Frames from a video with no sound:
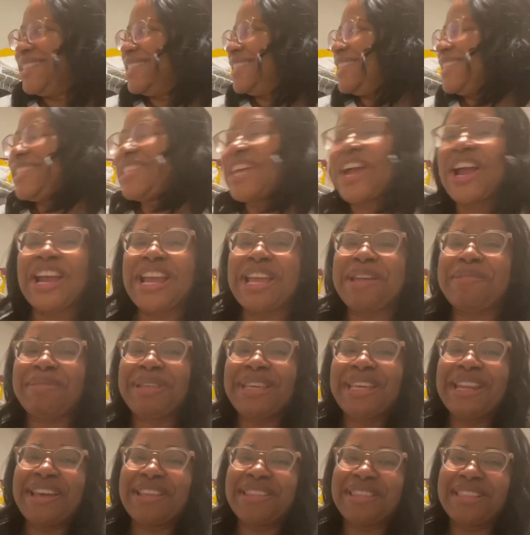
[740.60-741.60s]
to start
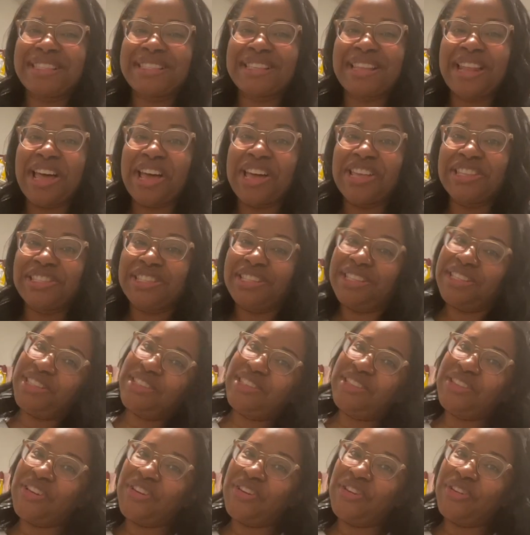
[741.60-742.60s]
emptying out this closet.
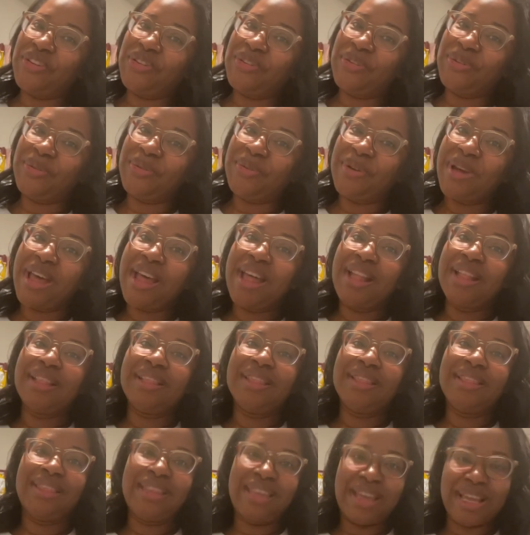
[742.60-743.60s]
So
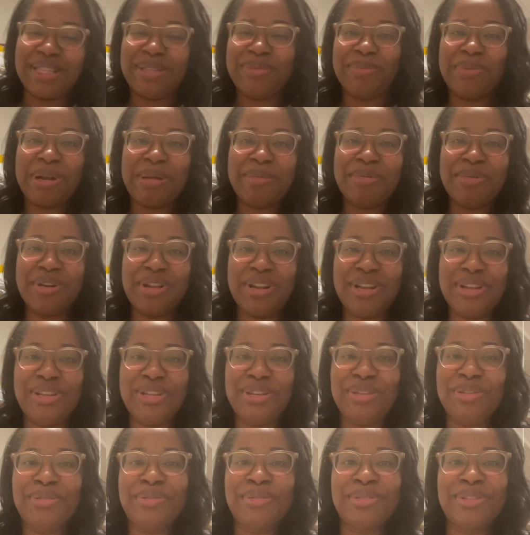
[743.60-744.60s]
that's what I'm going to
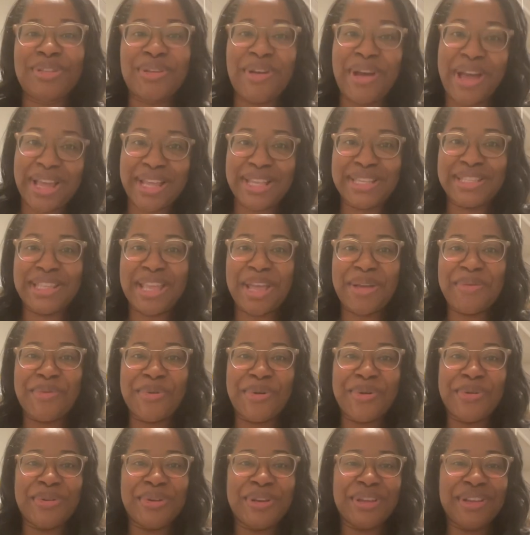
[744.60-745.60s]
do so I can stay
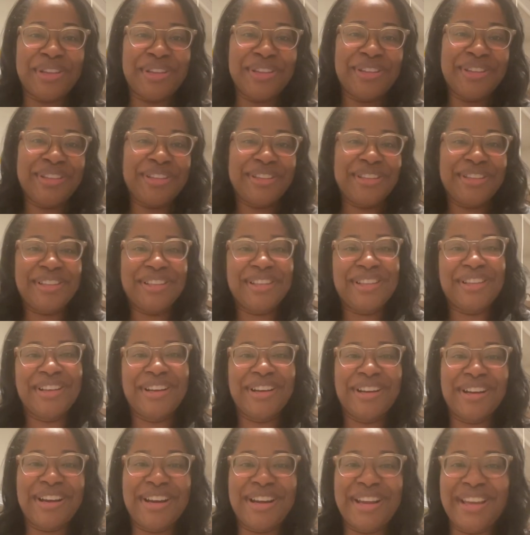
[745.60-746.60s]
woke.
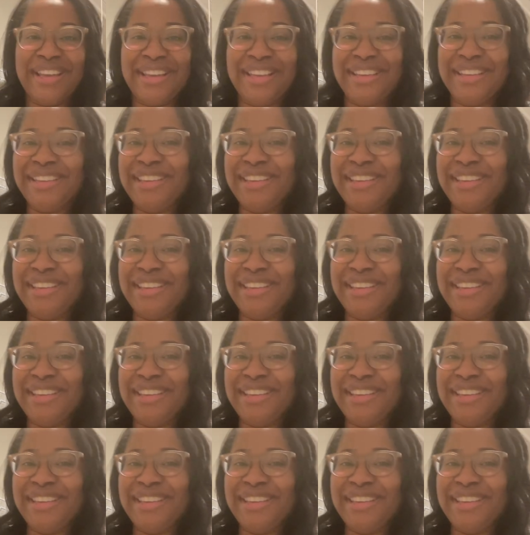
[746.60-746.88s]
All right.